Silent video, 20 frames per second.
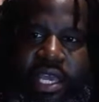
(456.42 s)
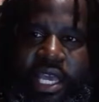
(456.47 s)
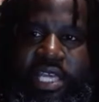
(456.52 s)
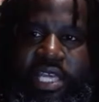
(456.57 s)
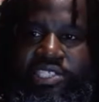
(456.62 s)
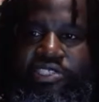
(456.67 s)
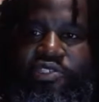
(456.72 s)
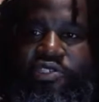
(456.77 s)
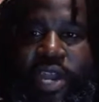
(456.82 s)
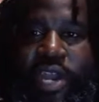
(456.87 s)

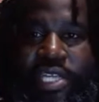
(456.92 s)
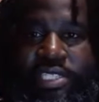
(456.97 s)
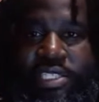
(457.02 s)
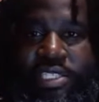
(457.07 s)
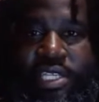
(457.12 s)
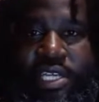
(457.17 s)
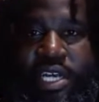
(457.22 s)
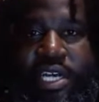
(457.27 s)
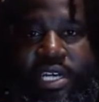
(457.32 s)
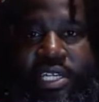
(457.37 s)
It's
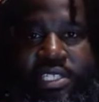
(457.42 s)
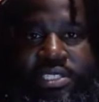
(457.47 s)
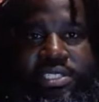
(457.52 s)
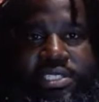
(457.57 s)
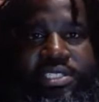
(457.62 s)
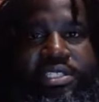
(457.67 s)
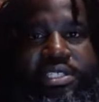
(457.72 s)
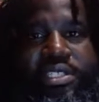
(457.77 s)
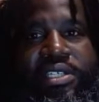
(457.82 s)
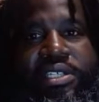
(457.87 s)
crazy
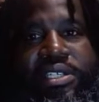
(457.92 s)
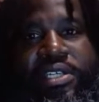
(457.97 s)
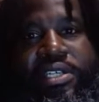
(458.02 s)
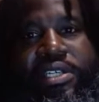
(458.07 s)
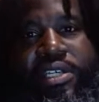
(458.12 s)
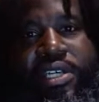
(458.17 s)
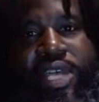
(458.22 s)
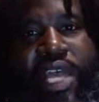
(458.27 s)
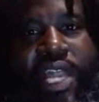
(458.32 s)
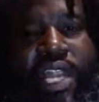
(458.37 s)
because,
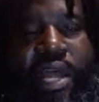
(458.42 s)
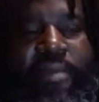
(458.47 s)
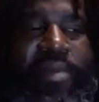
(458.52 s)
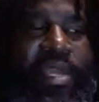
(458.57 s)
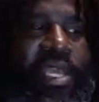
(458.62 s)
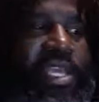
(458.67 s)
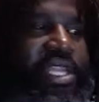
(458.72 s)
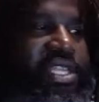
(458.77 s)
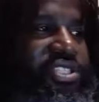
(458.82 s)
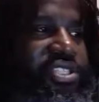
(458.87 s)
and
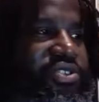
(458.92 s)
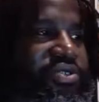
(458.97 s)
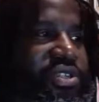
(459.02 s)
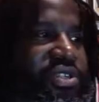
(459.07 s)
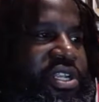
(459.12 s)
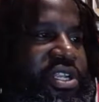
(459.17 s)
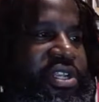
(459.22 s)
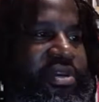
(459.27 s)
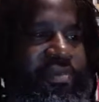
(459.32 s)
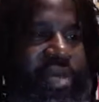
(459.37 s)
I'm gonna get
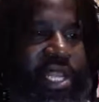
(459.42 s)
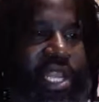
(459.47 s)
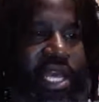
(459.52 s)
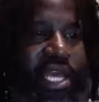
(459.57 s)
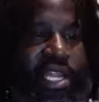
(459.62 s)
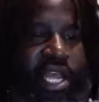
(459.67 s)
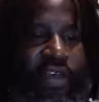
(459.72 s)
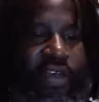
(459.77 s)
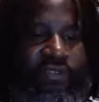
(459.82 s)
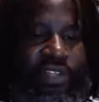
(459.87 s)
into it a little bit
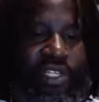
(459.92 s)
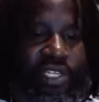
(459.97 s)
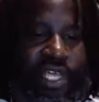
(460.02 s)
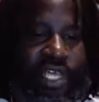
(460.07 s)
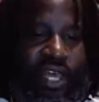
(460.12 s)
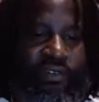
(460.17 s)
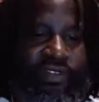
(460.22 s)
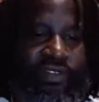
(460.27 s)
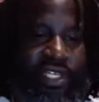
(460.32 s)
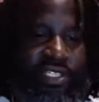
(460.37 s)
later
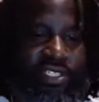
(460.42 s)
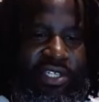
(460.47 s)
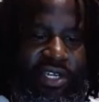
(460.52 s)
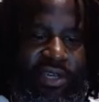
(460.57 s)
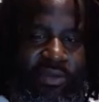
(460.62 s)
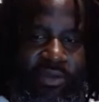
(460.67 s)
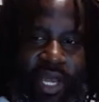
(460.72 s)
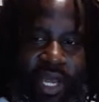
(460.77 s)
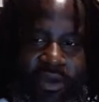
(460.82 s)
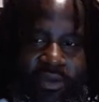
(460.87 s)
after I
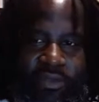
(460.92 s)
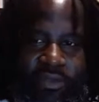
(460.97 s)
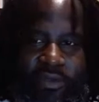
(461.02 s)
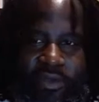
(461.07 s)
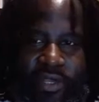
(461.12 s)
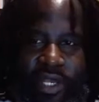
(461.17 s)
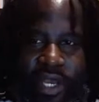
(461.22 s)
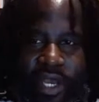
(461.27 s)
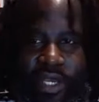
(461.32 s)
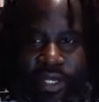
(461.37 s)
talk
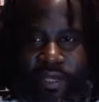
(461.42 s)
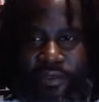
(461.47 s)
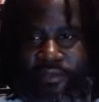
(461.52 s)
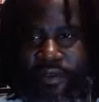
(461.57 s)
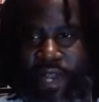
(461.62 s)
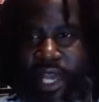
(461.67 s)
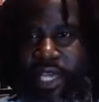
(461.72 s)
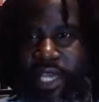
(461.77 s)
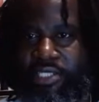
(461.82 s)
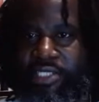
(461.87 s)
about the
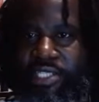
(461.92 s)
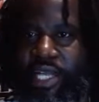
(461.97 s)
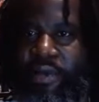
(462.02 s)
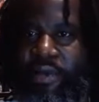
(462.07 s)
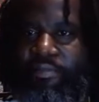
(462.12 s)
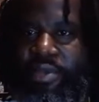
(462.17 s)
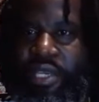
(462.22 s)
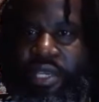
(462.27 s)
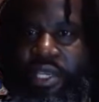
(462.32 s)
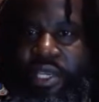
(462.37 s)
Flash
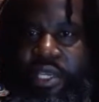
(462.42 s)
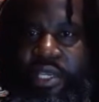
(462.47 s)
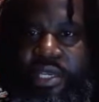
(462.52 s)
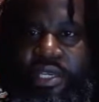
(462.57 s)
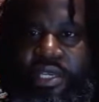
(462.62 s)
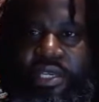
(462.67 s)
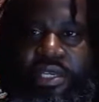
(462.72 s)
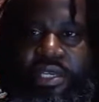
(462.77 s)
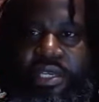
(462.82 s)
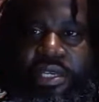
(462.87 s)
not
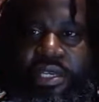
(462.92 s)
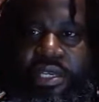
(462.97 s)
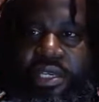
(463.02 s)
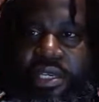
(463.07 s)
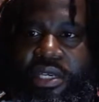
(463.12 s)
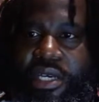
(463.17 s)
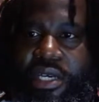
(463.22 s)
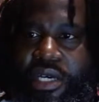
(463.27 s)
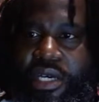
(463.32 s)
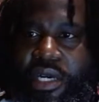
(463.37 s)
being,
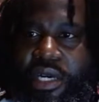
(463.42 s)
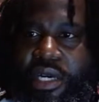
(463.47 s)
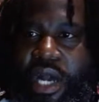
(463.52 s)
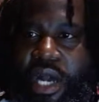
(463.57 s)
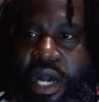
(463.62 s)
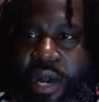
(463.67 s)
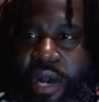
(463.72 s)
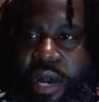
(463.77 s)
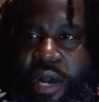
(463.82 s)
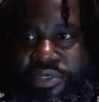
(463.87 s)

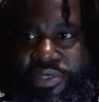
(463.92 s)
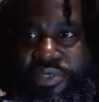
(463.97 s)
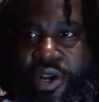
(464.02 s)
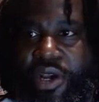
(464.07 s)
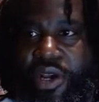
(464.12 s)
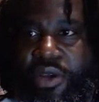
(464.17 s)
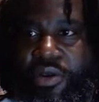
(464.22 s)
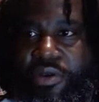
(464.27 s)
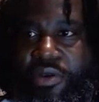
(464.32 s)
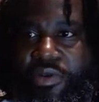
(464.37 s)

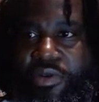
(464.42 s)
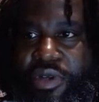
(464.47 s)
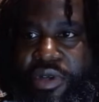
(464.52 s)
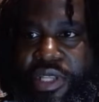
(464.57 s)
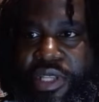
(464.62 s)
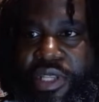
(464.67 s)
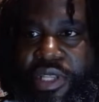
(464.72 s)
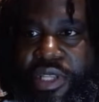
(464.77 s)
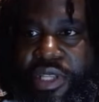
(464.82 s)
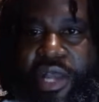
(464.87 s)

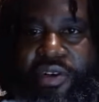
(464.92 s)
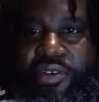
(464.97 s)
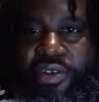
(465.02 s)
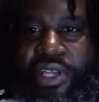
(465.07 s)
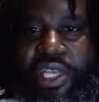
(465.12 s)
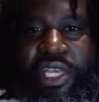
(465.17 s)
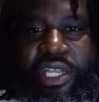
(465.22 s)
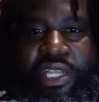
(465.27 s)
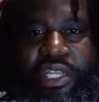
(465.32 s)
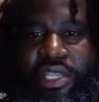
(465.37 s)
with Michael
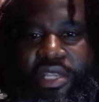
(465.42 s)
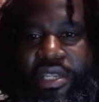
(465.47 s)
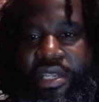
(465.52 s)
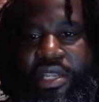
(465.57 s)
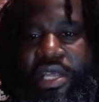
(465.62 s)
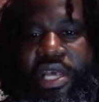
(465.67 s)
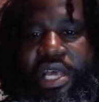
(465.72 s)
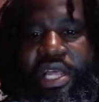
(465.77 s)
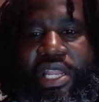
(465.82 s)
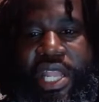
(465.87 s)
Keaton
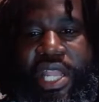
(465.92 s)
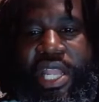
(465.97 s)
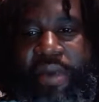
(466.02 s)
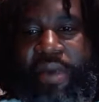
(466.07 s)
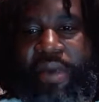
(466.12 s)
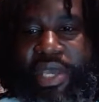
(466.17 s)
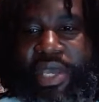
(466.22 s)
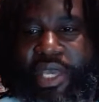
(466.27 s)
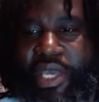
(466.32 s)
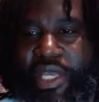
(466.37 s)

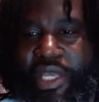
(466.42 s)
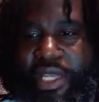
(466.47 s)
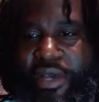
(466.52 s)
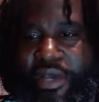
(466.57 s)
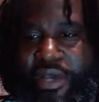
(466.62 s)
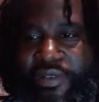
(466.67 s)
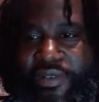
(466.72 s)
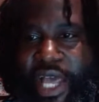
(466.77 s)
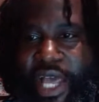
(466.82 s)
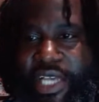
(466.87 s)
not being in
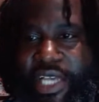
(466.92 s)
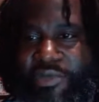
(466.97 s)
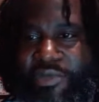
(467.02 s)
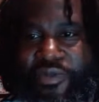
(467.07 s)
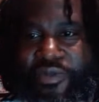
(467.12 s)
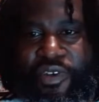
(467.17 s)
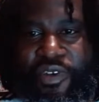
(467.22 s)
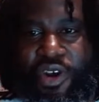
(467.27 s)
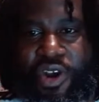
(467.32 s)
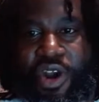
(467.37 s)
the Flash
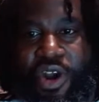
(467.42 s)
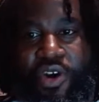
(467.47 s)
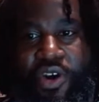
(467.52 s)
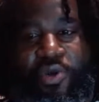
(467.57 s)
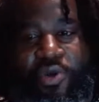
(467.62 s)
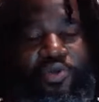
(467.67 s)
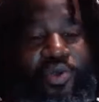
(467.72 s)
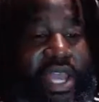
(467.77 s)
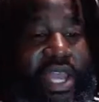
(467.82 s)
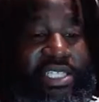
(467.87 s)
movie
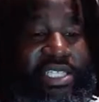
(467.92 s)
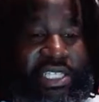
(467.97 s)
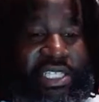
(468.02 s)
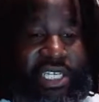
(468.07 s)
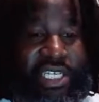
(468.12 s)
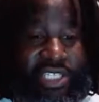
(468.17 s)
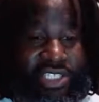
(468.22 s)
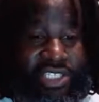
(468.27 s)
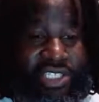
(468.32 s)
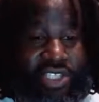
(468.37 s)
or
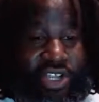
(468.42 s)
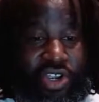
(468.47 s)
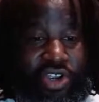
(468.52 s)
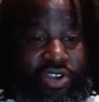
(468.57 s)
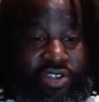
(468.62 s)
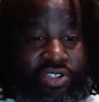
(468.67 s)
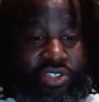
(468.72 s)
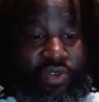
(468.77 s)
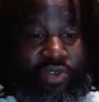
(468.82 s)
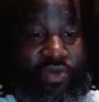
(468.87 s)
raising
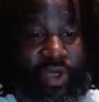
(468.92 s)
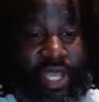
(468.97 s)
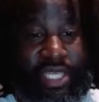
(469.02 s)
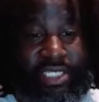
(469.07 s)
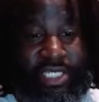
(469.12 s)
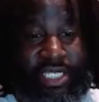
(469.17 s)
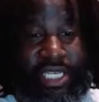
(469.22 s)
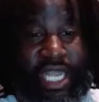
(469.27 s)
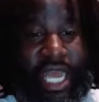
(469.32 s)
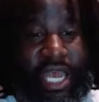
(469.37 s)
concerns and
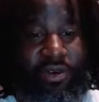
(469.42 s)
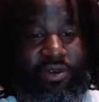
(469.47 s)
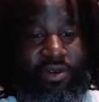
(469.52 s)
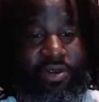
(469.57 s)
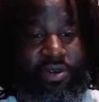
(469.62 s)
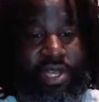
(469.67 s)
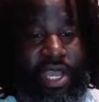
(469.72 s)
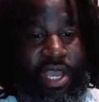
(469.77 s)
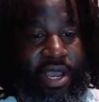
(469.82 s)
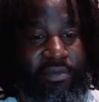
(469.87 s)
raising
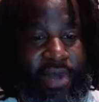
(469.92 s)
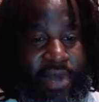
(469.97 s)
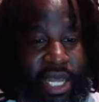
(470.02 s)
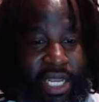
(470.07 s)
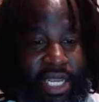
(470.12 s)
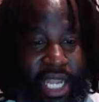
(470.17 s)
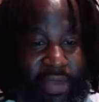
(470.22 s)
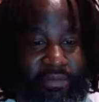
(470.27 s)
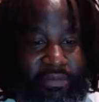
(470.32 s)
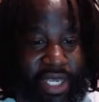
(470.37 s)
doubt
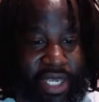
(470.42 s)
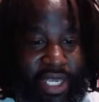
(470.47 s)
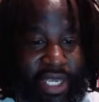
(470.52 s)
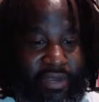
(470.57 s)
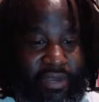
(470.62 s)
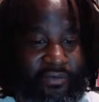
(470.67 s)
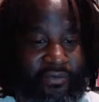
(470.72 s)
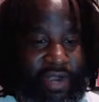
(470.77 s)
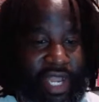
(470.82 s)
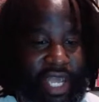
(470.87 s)
about not being
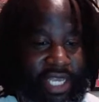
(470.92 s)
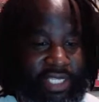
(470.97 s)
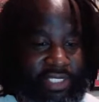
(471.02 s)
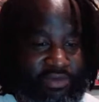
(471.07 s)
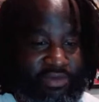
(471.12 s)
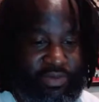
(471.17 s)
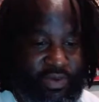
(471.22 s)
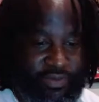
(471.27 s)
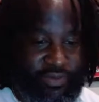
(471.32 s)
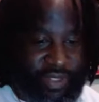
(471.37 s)
in the
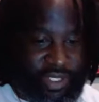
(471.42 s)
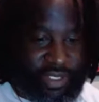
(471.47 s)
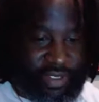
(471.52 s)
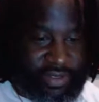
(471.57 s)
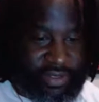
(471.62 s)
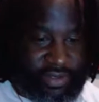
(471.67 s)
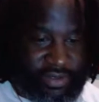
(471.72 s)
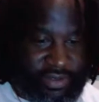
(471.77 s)
Flash movie.